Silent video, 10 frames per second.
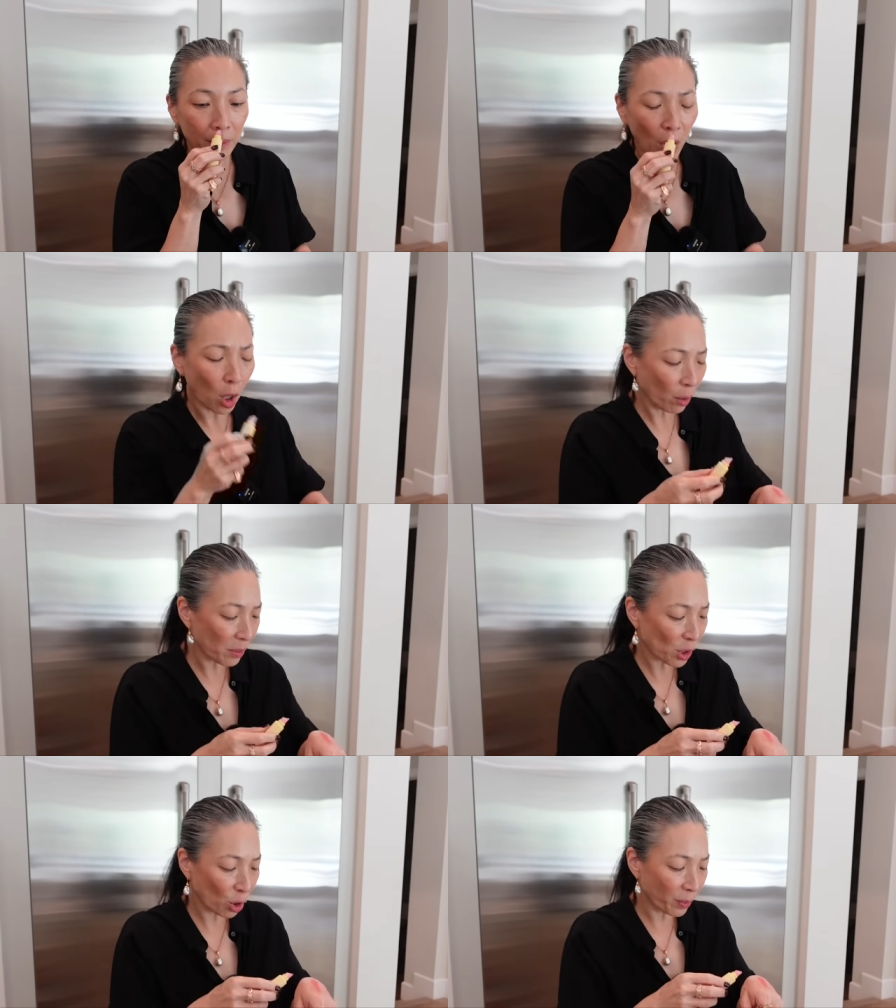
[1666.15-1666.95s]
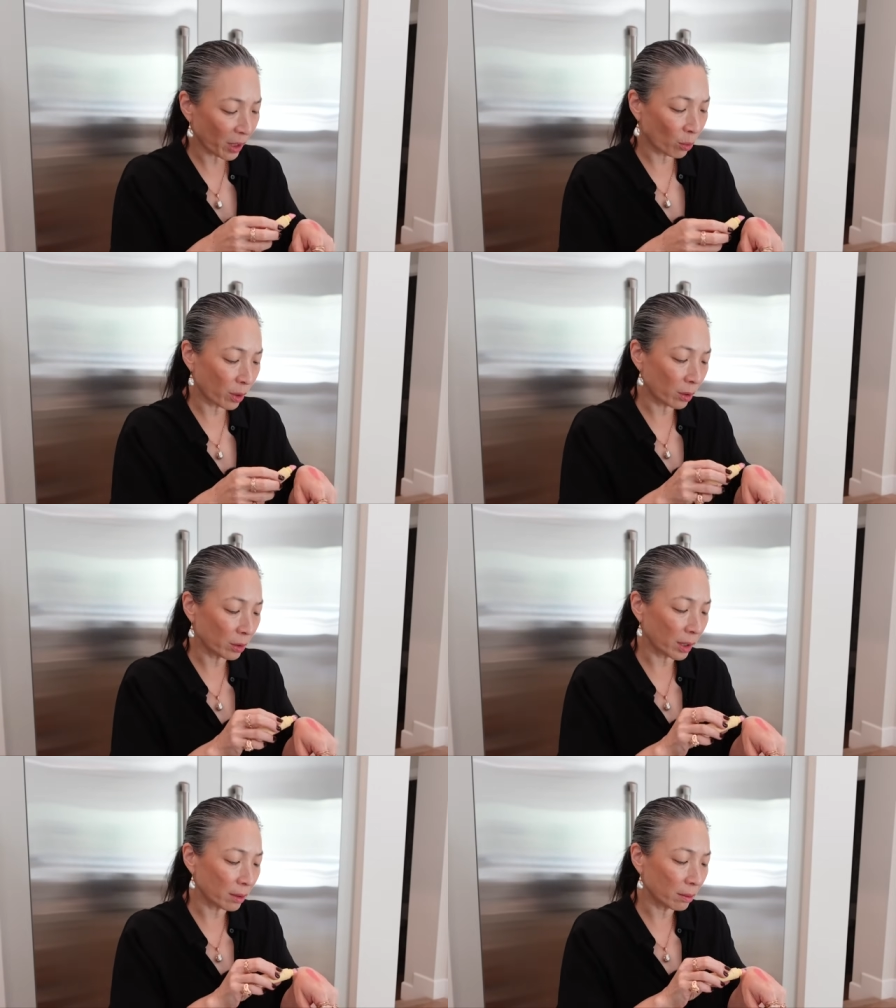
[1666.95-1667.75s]
Oh, I was hoping it would,
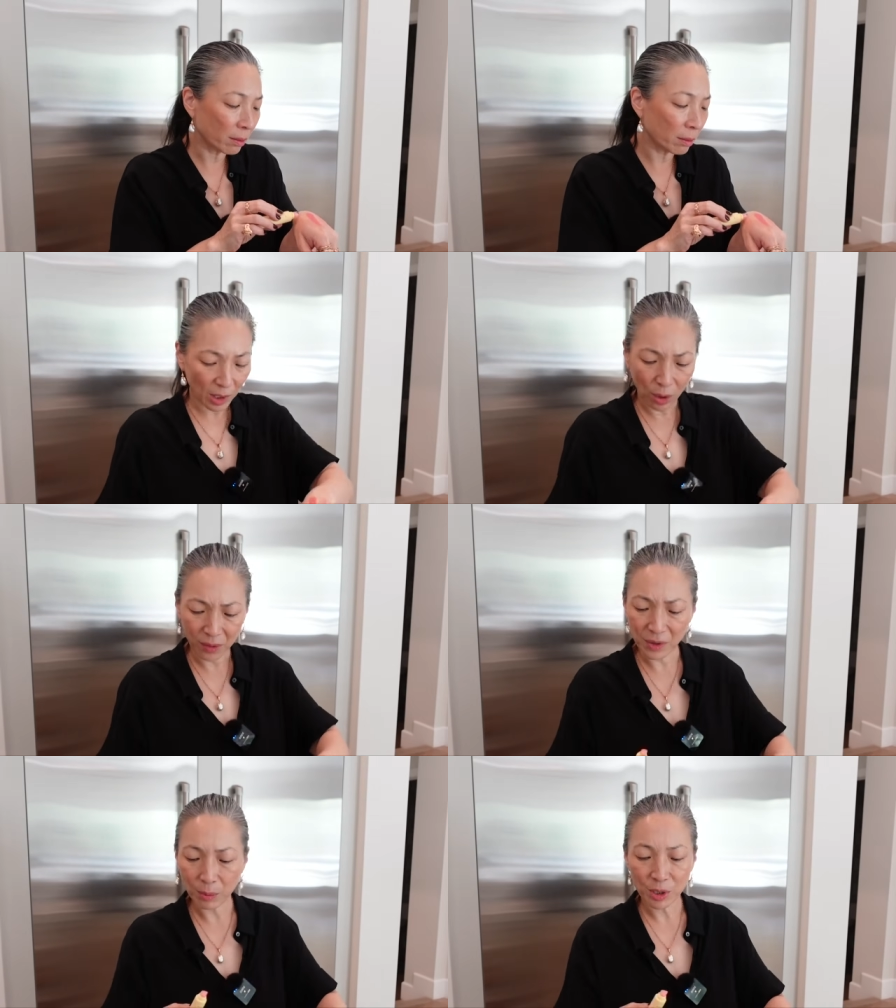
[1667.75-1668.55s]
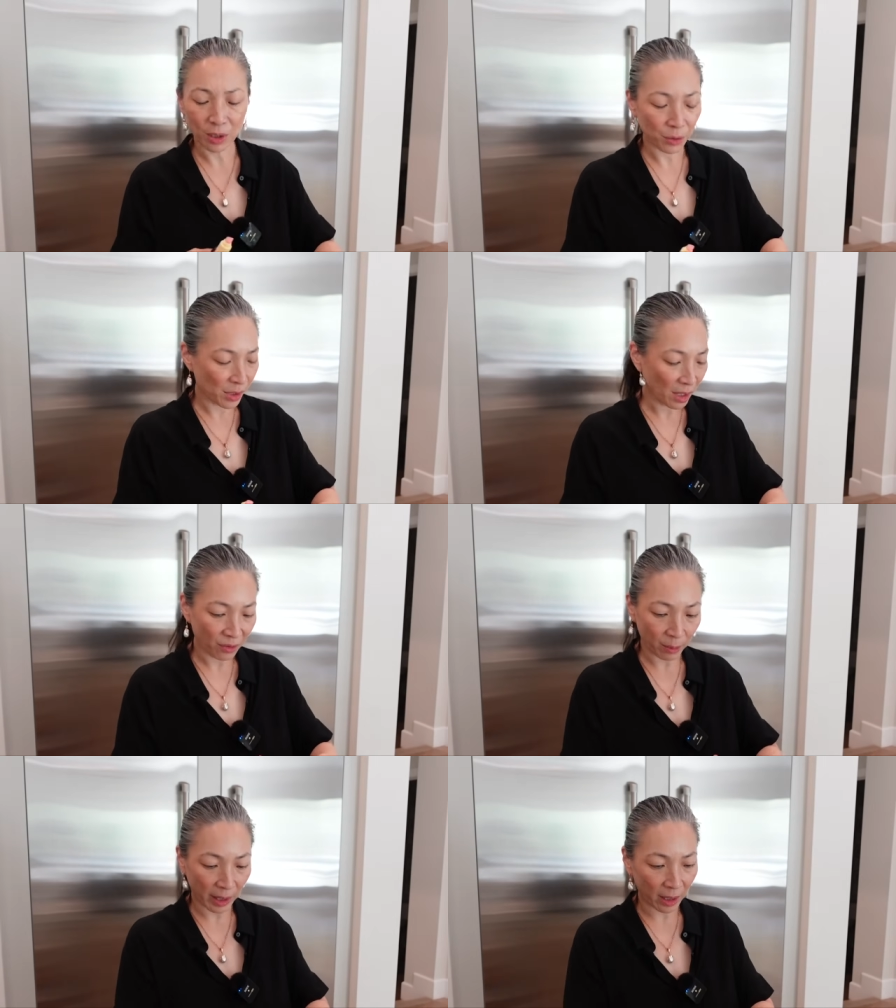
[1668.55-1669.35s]
hold on. Oh, I have so much other
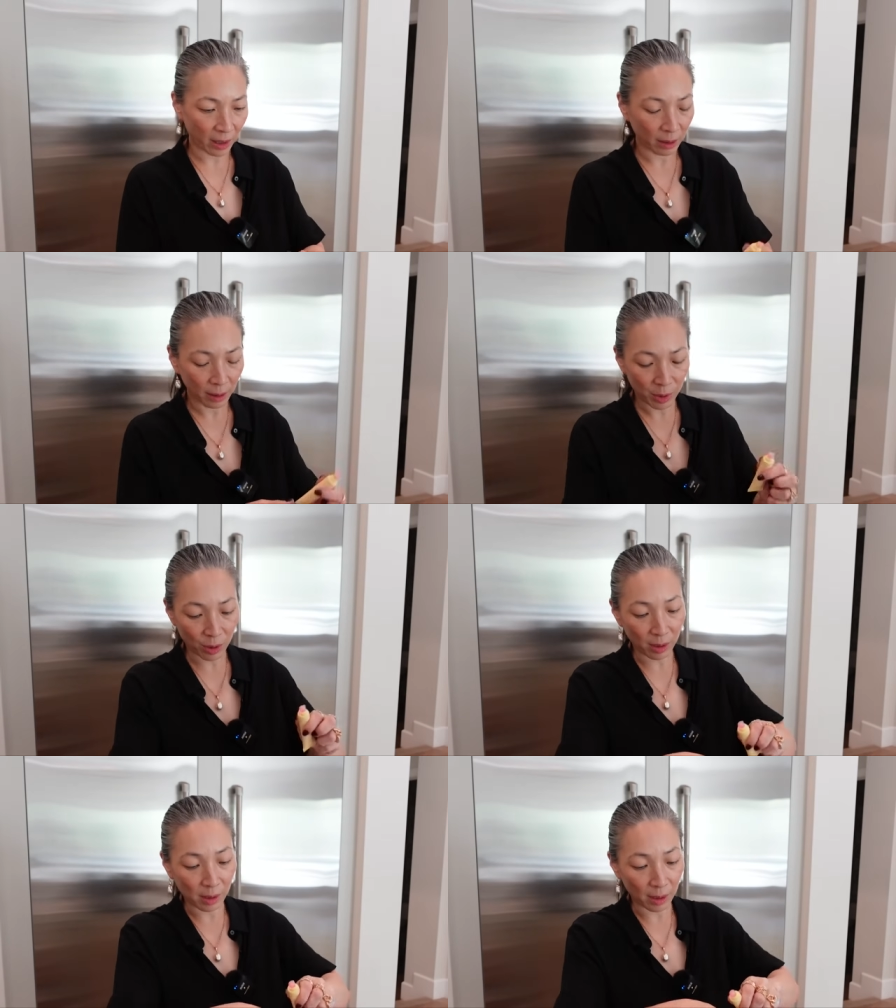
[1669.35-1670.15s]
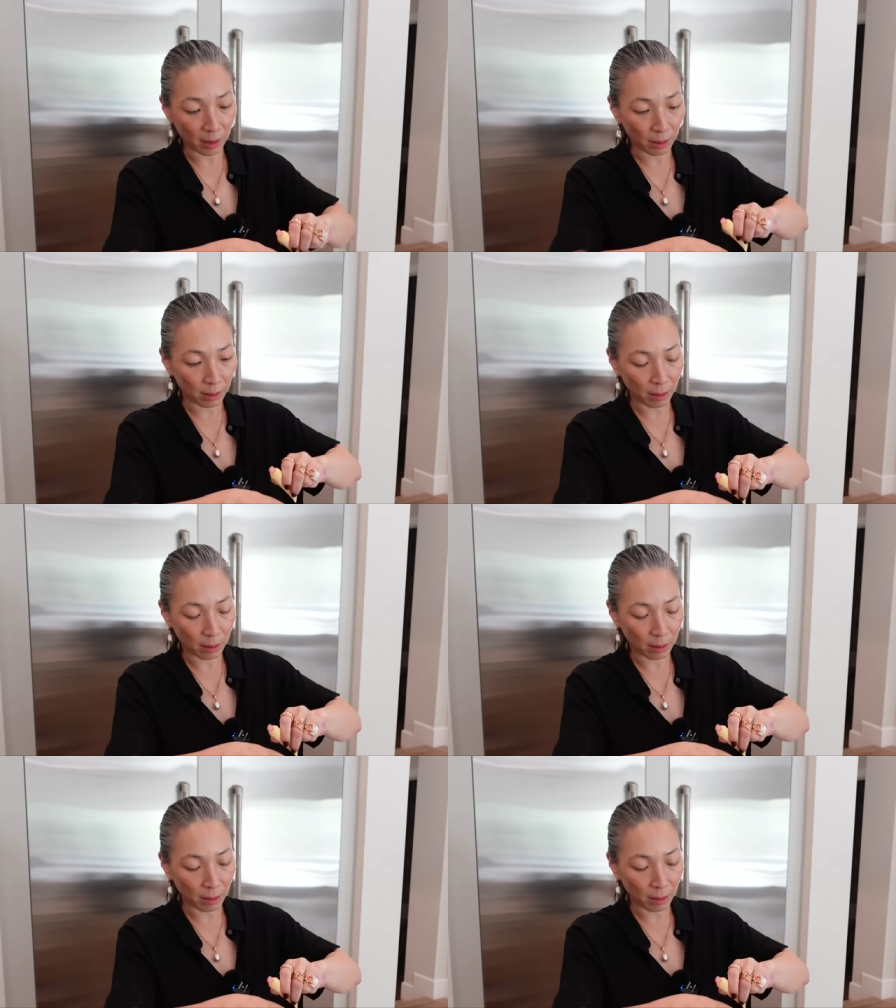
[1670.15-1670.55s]
stuff on my hand. Let me try this hand.